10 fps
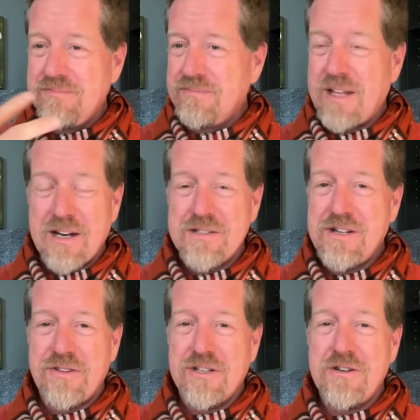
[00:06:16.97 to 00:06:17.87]
that has
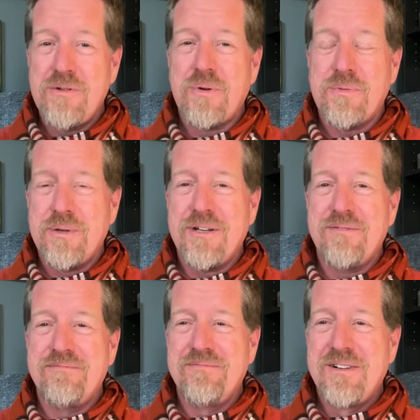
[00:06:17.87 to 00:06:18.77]
nothing to do with me.
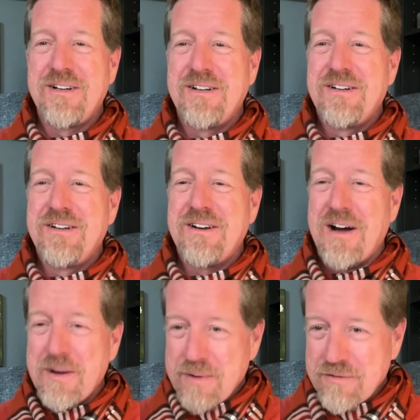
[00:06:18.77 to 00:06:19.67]

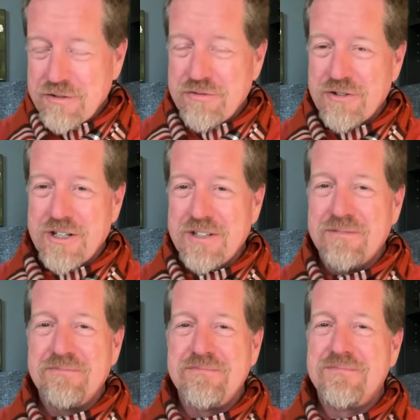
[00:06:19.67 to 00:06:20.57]
I'm ever free.
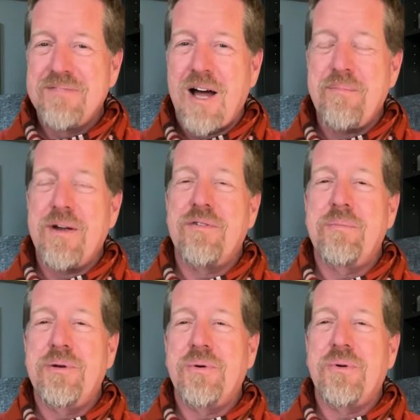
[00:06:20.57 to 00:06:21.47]
I'm ever
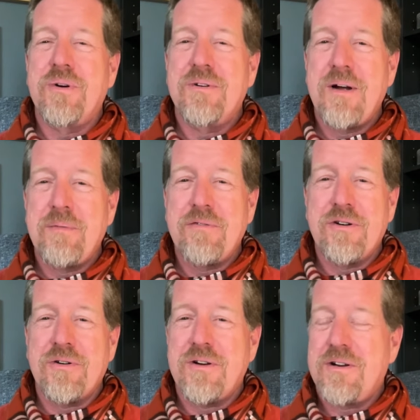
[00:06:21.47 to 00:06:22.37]
pure. I'm
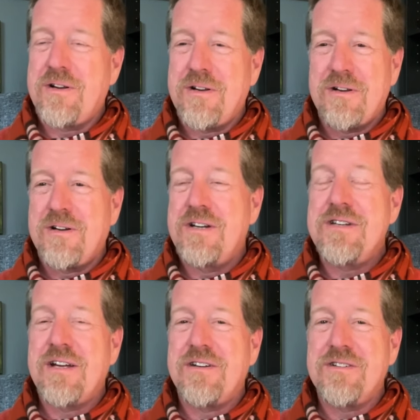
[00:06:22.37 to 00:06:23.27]
ever
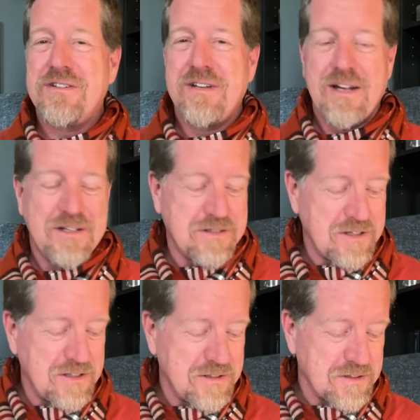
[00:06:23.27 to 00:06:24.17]
content as it
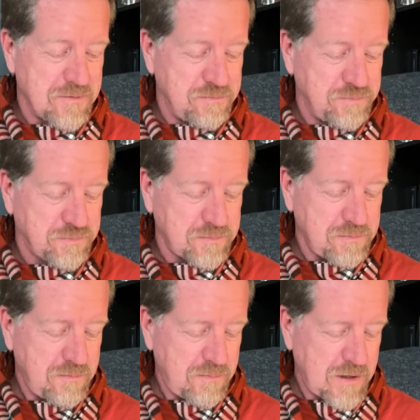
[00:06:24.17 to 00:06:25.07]
is.
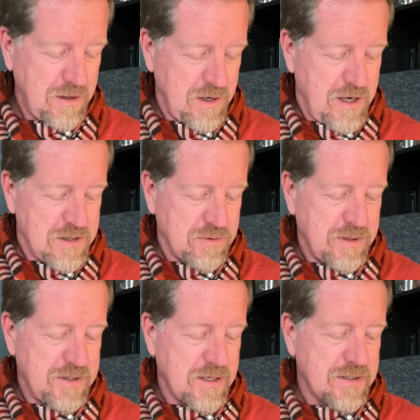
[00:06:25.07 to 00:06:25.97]
So he
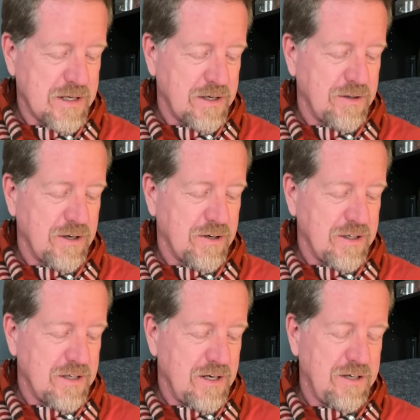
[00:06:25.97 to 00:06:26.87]
says that in there,
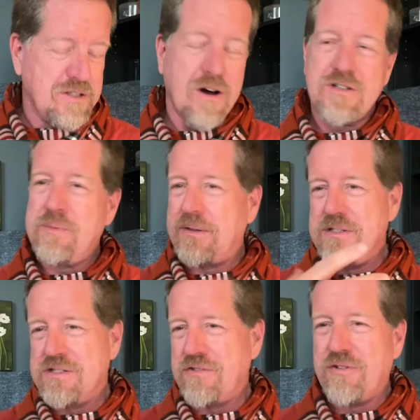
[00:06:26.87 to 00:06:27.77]
and he talks about
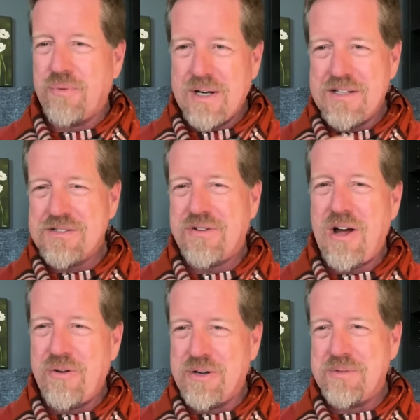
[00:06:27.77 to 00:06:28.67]
these different ways of
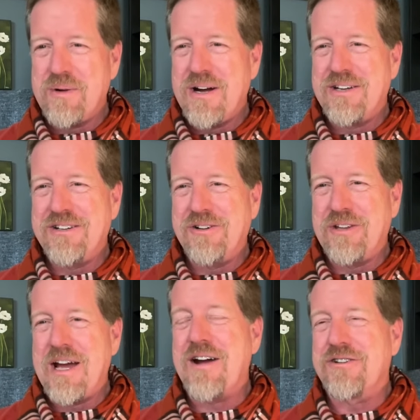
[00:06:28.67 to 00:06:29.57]
coloring the mind. You know,
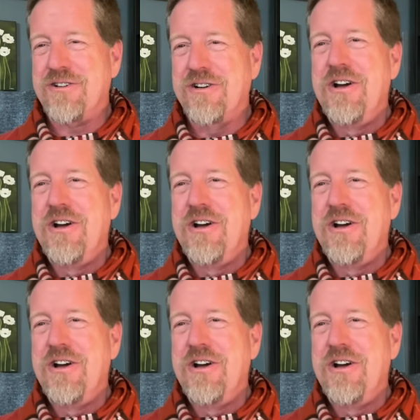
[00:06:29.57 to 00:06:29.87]
the actor,